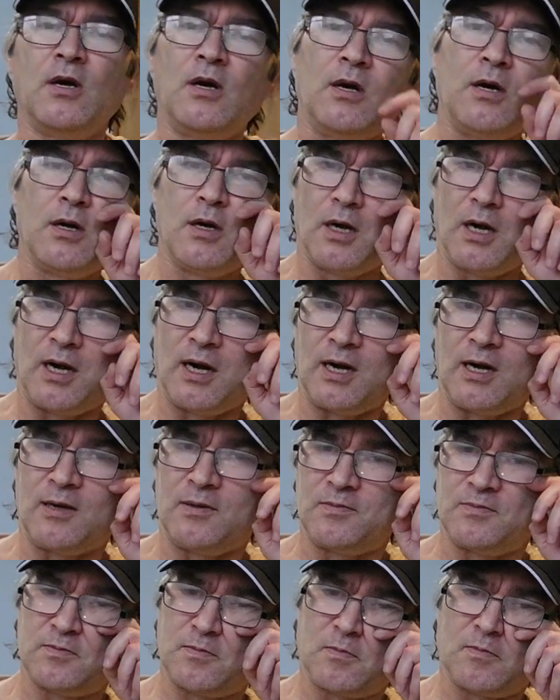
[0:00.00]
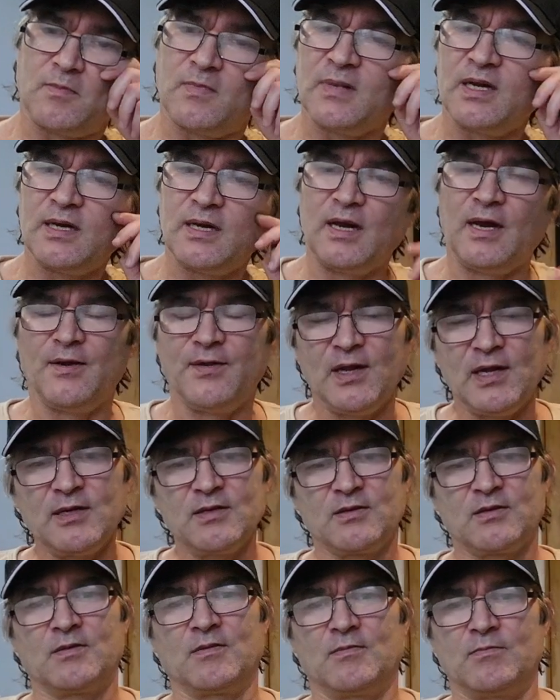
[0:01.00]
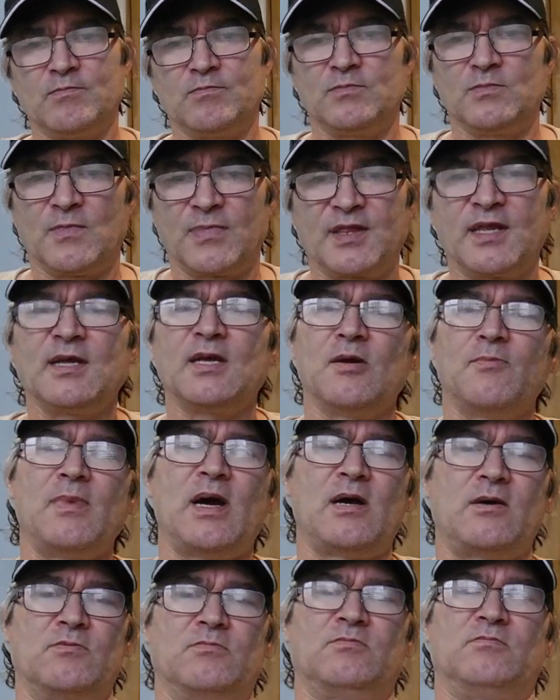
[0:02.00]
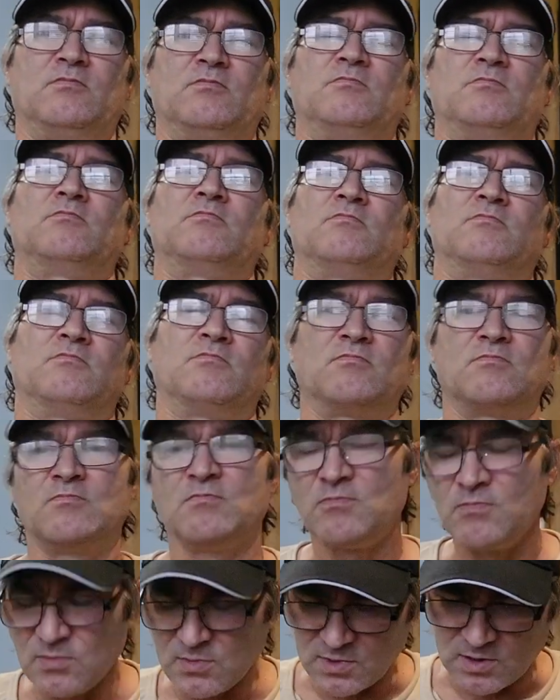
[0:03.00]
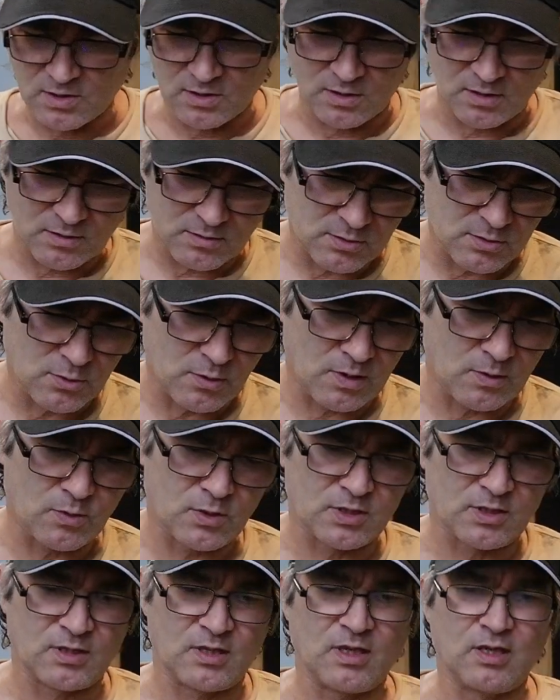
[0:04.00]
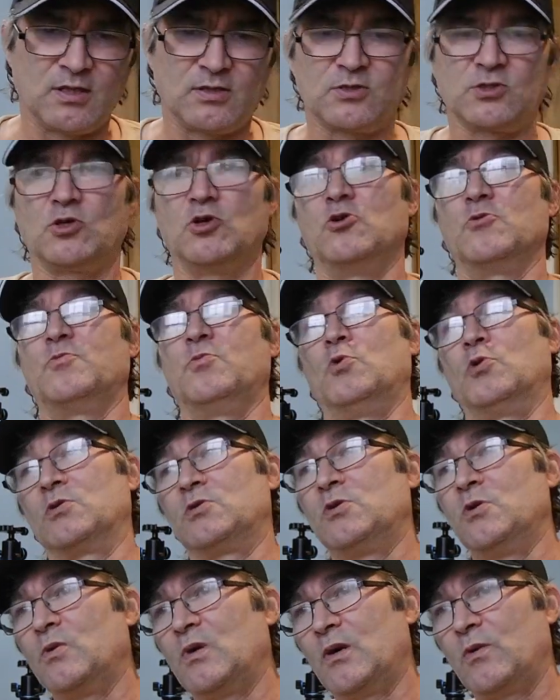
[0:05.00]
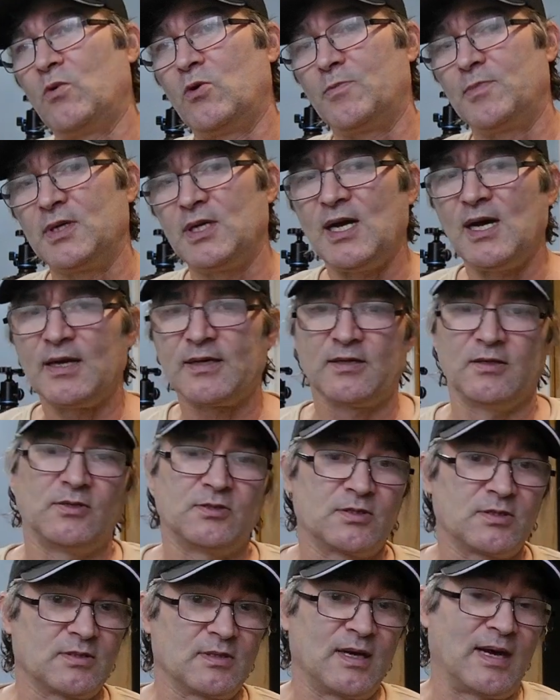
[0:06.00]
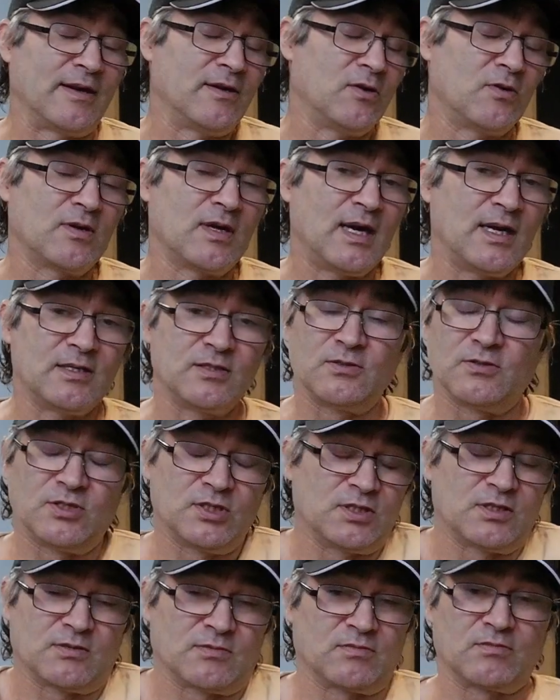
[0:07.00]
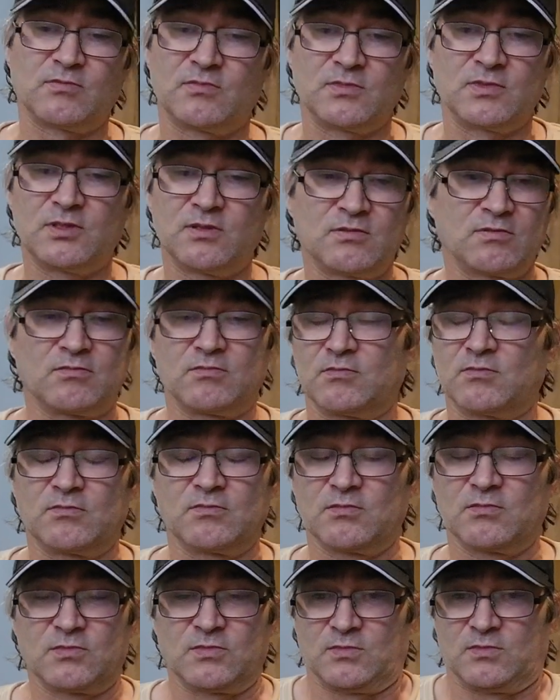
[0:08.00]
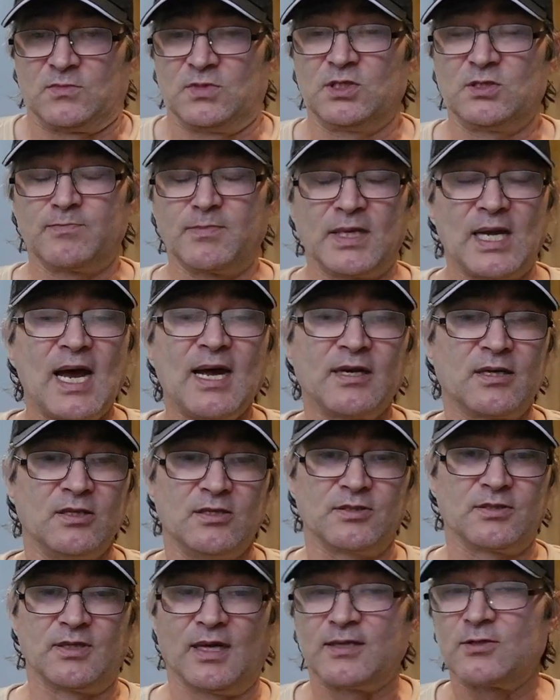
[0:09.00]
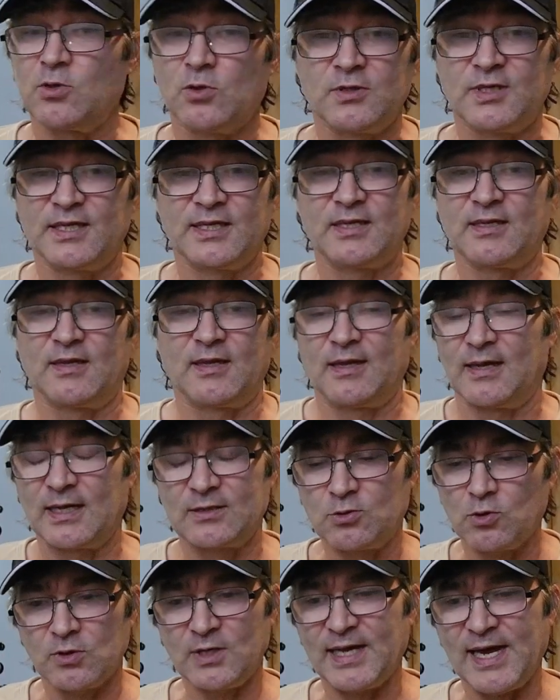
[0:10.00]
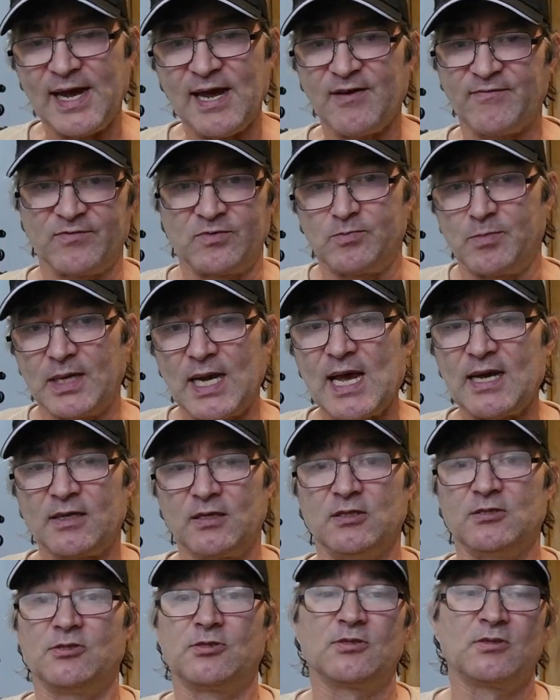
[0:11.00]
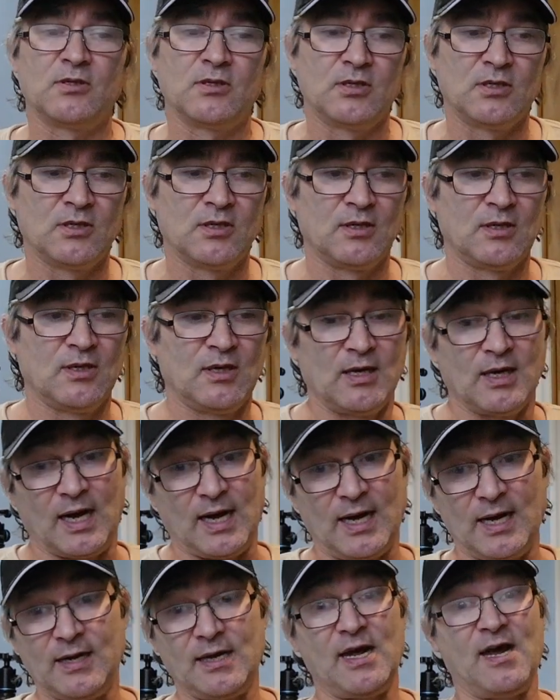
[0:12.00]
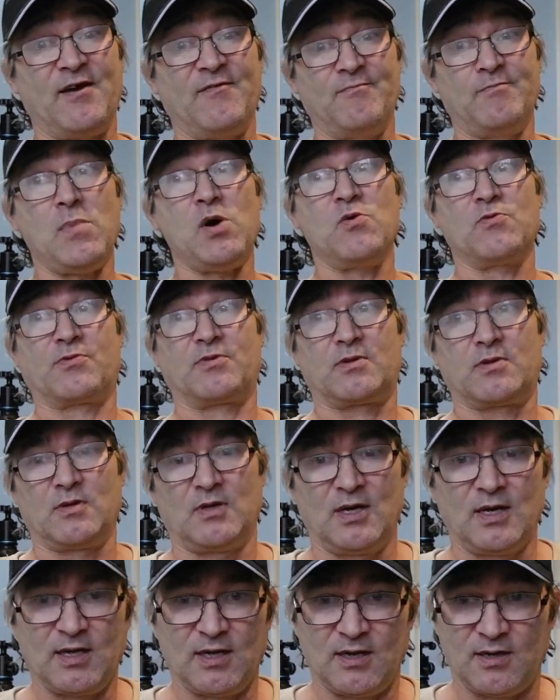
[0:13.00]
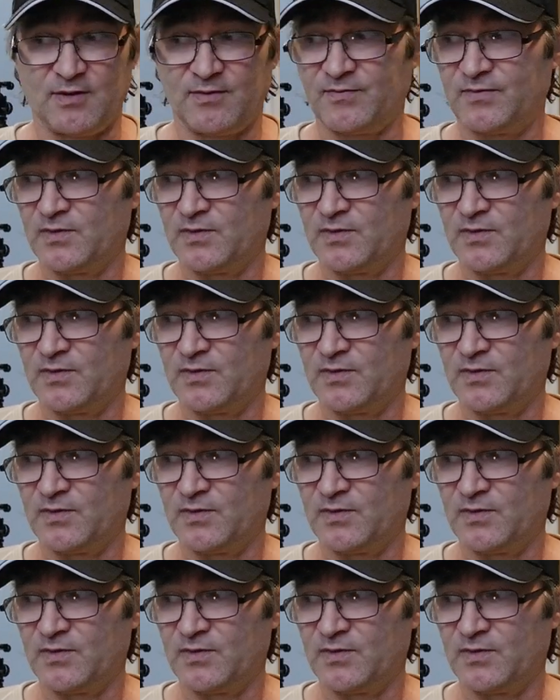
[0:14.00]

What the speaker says: And then think about, do I want a telescope or do I want binoculars? I know guys who just binoculars. That's all they have. Binoculars. I have both. I have